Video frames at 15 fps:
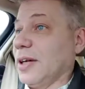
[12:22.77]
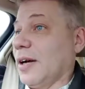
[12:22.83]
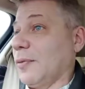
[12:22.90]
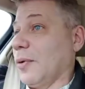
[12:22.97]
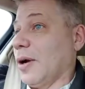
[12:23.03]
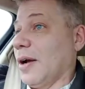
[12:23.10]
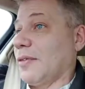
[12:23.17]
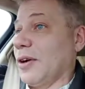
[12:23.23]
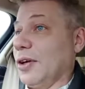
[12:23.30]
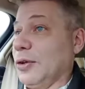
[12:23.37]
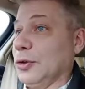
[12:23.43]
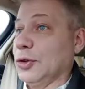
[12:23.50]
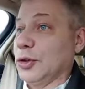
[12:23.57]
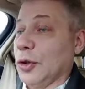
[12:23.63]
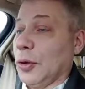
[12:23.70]
whatever
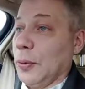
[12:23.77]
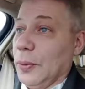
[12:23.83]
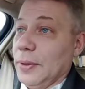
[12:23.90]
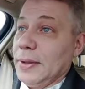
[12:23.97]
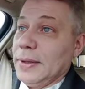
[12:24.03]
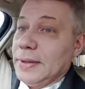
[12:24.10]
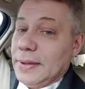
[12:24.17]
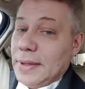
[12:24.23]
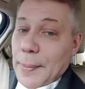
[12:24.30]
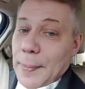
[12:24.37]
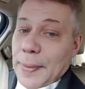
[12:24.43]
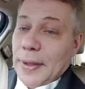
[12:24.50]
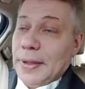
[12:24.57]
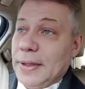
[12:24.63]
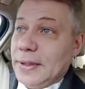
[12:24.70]
you stole, the
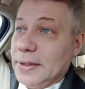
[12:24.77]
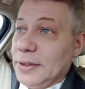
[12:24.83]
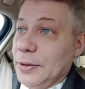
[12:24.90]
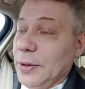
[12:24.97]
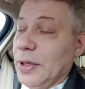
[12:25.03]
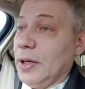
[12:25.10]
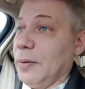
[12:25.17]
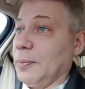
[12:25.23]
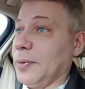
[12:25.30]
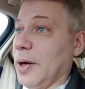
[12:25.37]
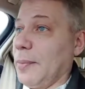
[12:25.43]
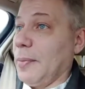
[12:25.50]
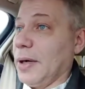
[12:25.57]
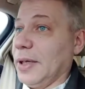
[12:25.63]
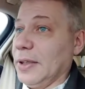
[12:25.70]
billions you helped
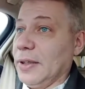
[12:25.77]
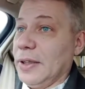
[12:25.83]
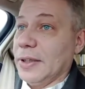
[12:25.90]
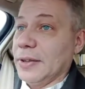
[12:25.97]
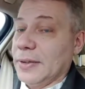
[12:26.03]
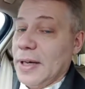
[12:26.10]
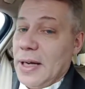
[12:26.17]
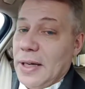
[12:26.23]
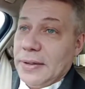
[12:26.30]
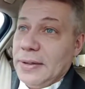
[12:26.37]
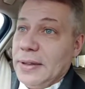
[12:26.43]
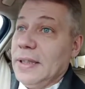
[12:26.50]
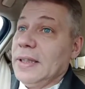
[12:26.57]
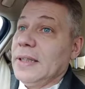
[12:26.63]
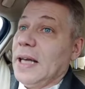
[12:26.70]
money launder out.
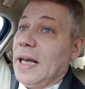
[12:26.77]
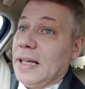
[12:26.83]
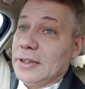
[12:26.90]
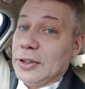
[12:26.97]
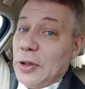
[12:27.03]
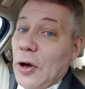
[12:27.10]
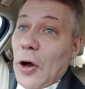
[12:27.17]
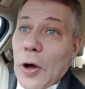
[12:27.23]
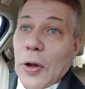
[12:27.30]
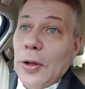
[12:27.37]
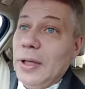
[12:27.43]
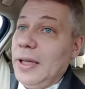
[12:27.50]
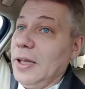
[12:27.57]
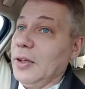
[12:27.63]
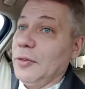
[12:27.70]
It's all
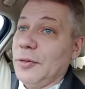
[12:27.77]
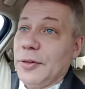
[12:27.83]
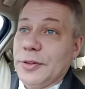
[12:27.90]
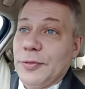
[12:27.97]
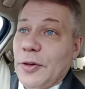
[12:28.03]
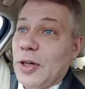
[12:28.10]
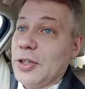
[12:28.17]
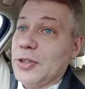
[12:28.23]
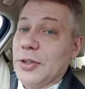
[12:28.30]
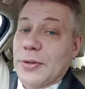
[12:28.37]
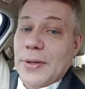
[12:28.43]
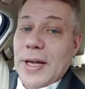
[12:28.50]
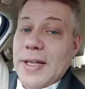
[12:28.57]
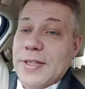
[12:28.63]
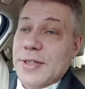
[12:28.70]
legal as far as
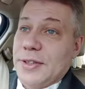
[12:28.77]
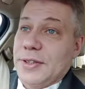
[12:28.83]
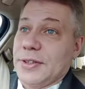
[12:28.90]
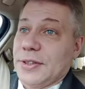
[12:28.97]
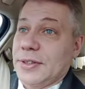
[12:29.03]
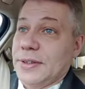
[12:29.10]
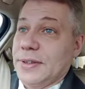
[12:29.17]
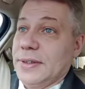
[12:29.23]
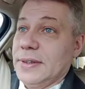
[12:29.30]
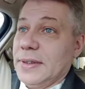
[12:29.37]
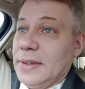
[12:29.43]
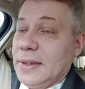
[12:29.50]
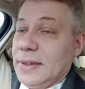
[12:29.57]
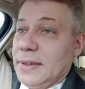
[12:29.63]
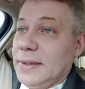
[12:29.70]
Ukraine's concerned.
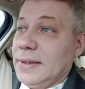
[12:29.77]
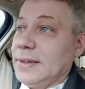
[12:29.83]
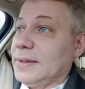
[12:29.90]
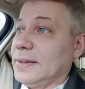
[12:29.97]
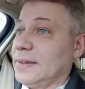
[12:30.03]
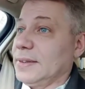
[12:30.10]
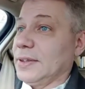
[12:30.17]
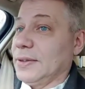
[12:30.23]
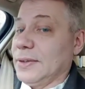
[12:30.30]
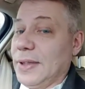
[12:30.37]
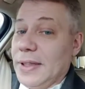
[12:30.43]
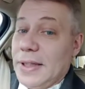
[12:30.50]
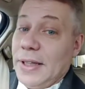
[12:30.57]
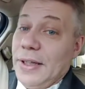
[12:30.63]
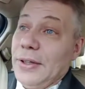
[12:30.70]
So
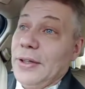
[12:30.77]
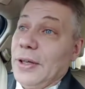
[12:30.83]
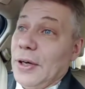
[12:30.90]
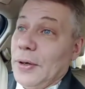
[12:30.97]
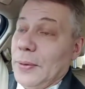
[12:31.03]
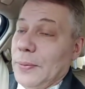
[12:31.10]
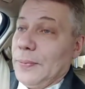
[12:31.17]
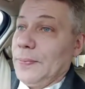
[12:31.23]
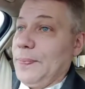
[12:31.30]
there you go.